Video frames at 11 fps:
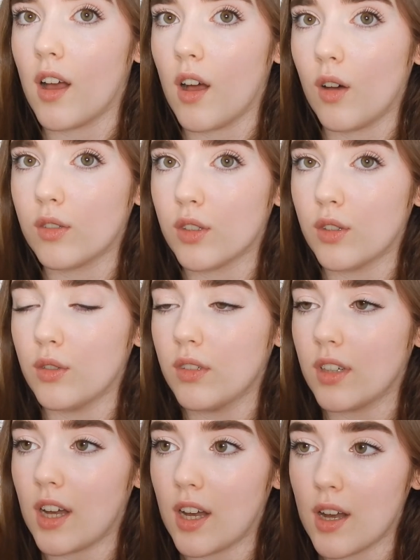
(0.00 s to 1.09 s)
Also,
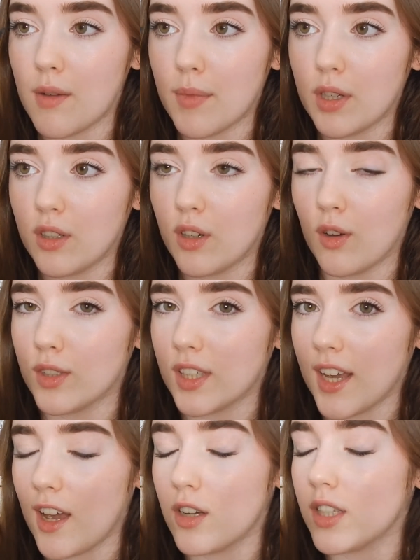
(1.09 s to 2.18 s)
not to
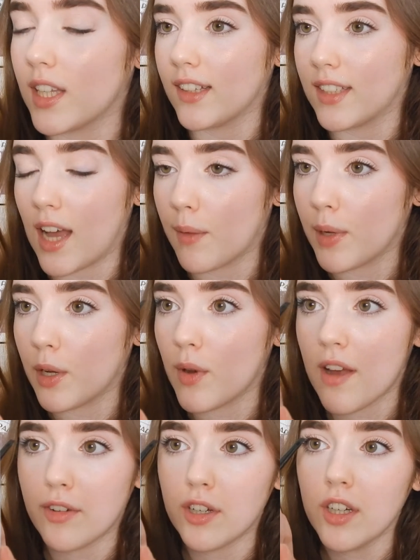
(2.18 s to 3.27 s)
get all sappy or
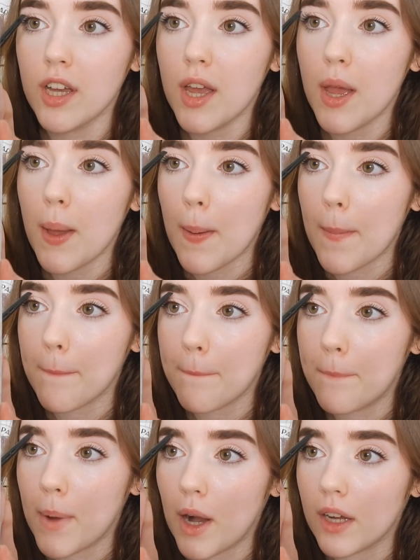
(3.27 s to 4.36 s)
whatever,
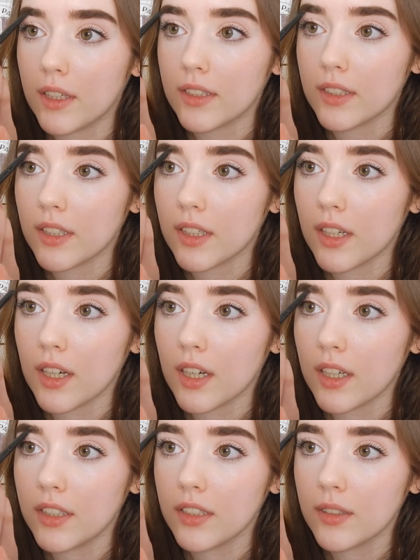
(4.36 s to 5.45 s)
but
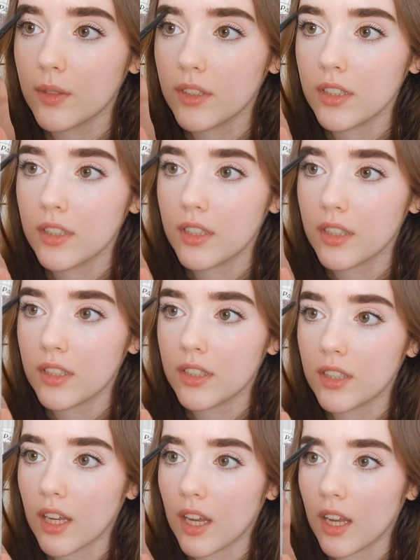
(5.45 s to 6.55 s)
I just wanted to
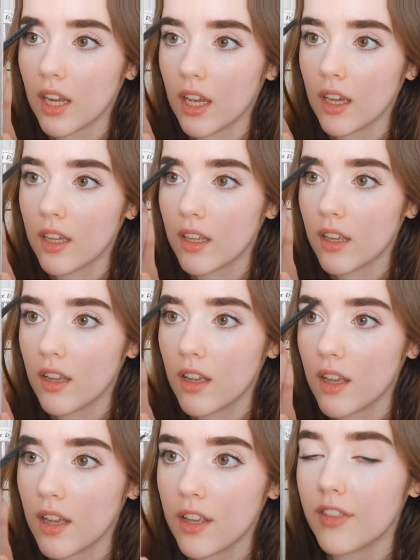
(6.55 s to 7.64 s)
say
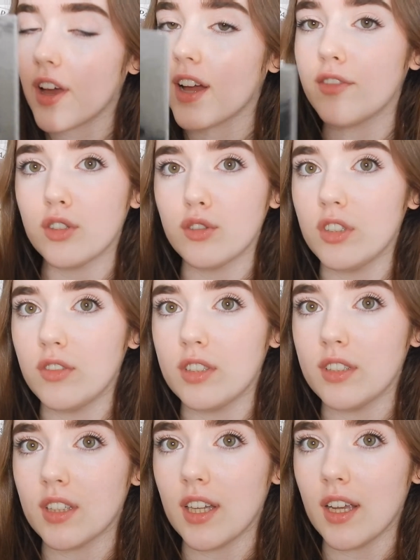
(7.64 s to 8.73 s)
that I've noticed
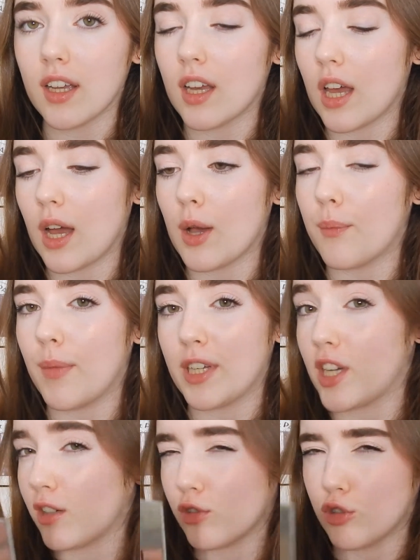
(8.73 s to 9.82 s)
recently my
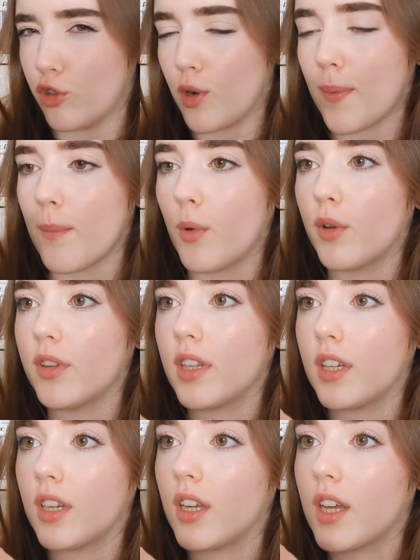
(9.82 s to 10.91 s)
channel's grown a bit more
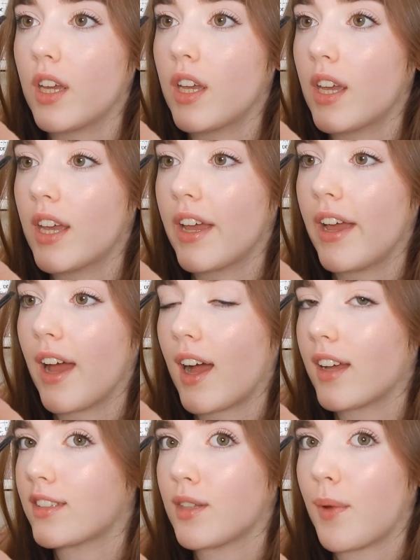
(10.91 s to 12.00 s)
than it
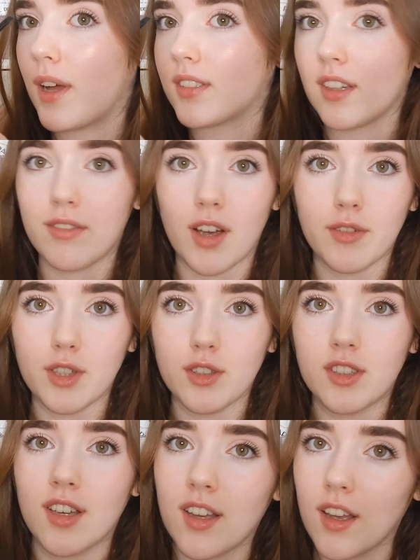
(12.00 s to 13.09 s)
has in the past like 5 years.